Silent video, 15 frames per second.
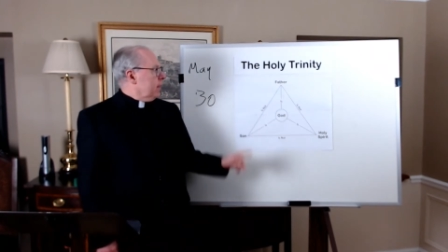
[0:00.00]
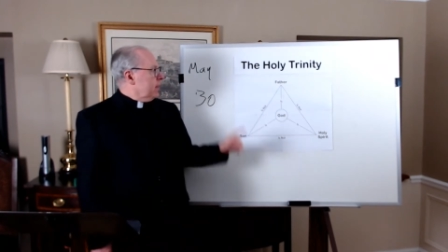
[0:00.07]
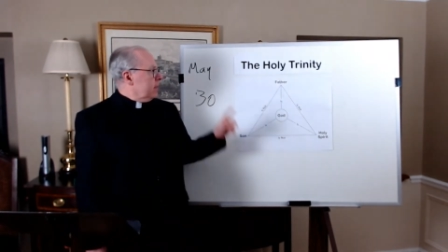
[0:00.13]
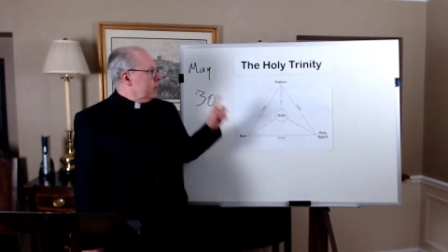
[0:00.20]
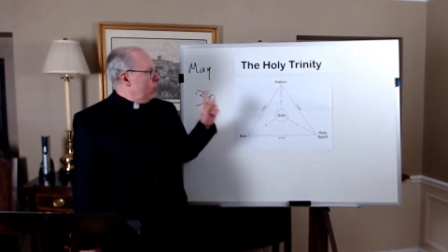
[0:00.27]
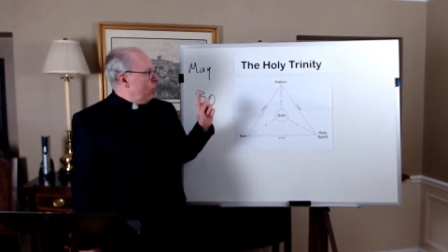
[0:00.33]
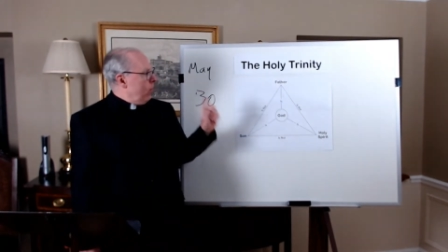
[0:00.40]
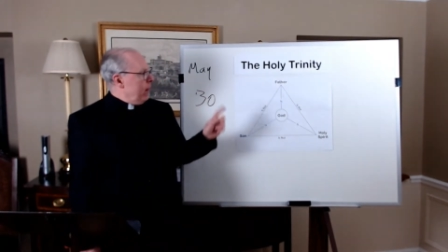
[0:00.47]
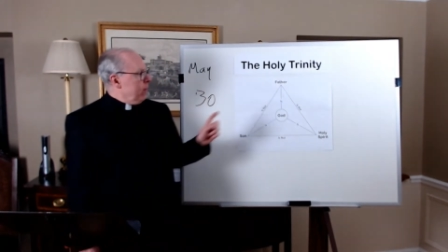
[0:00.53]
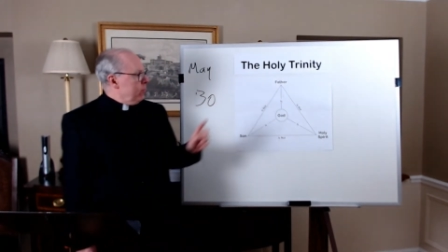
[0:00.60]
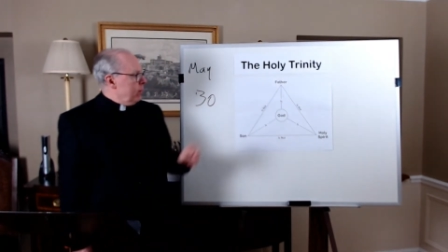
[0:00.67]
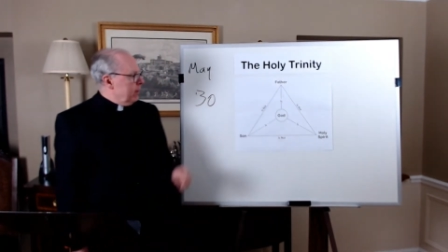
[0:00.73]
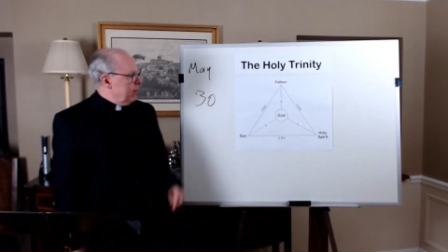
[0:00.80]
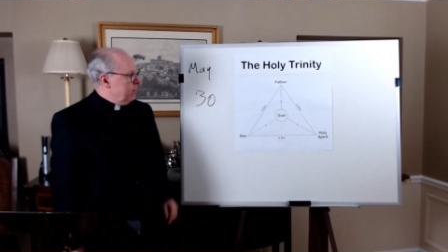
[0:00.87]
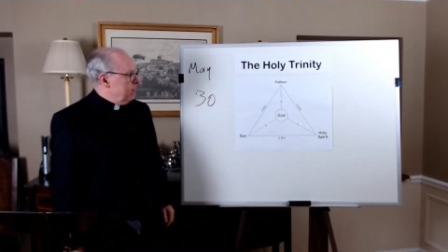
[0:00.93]
the way
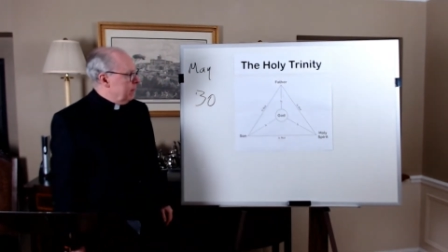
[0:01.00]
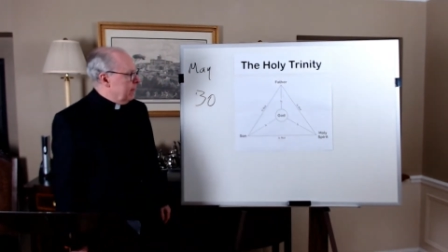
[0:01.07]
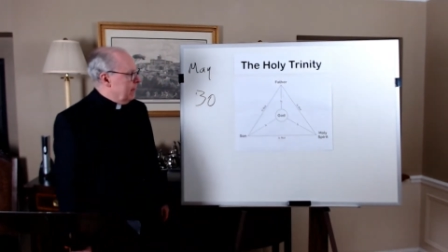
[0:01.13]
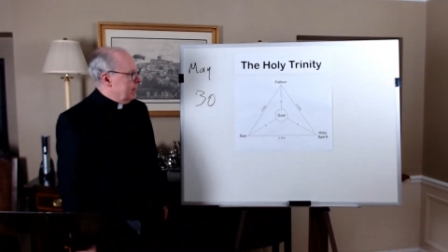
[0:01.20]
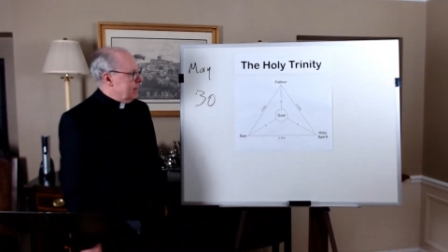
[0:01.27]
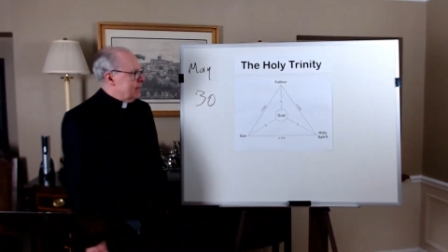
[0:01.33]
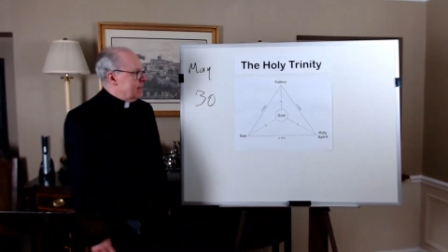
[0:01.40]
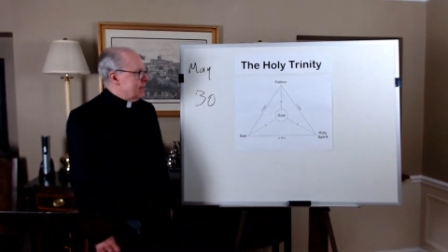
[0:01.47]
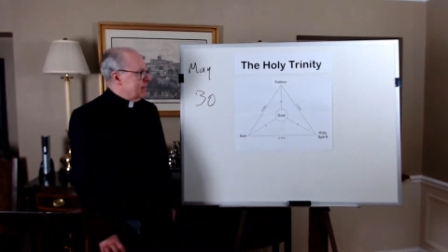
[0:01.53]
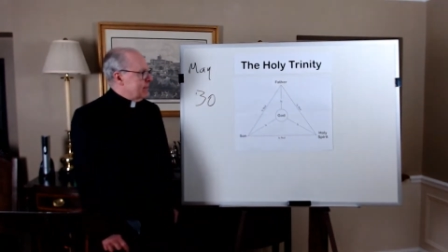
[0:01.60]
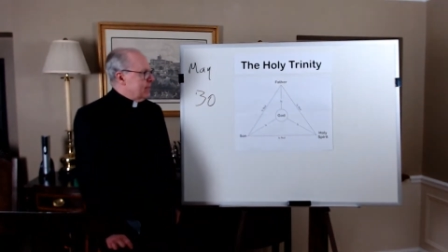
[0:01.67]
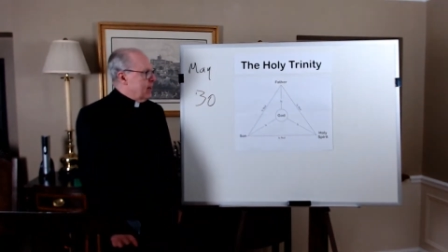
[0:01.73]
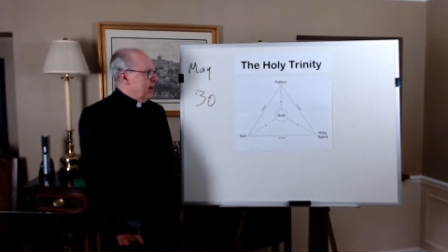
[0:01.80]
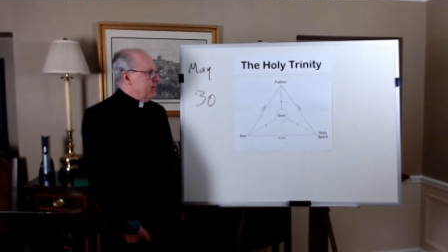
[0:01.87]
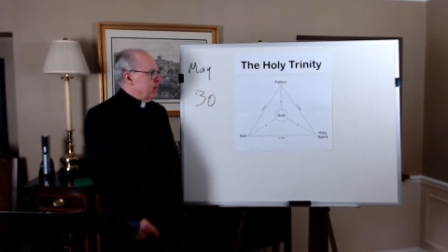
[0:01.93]
we can begin to
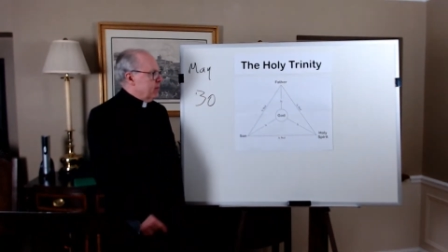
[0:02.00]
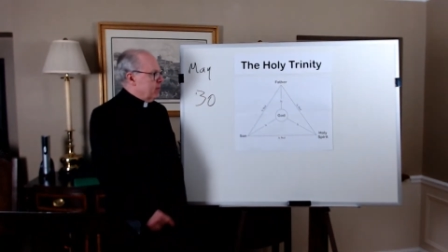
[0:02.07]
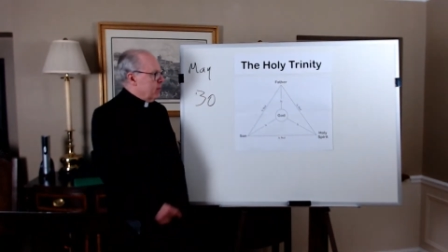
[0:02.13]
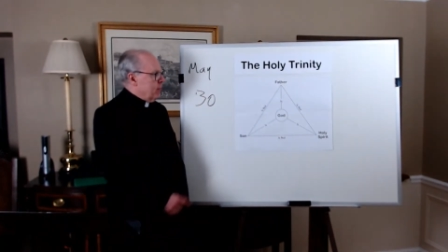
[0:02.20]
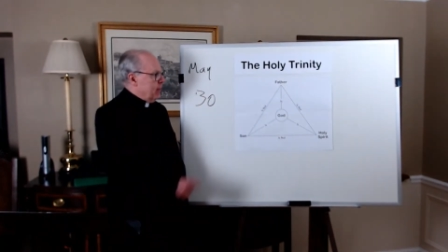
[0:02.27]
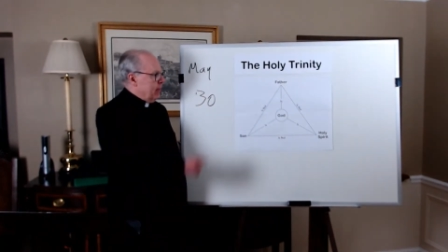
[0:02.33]
discover them